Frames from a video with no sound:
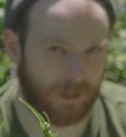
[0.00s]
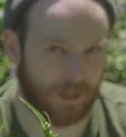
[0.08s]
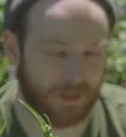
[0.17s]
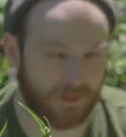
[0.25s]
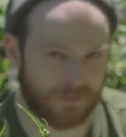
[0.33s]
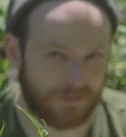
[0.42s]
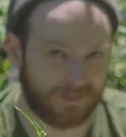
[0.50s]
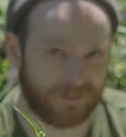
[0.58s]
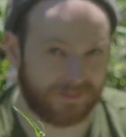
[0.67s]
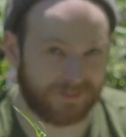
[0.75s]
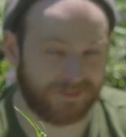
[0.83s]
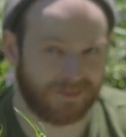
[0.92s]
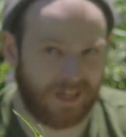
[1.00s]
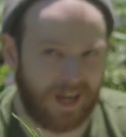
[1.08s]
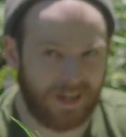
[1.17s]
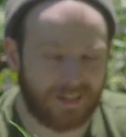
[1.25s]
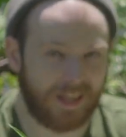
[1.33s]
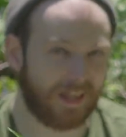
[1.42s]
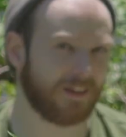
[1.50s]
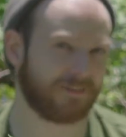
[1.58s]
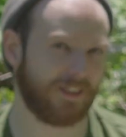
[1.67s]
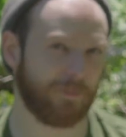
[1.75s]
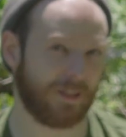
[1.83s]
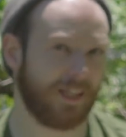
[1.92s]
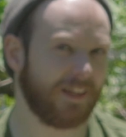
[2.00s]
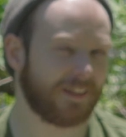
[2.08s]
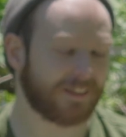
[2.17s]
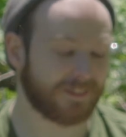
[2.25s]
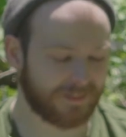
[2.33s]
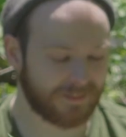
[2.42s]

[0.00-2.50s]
and I can't replay it.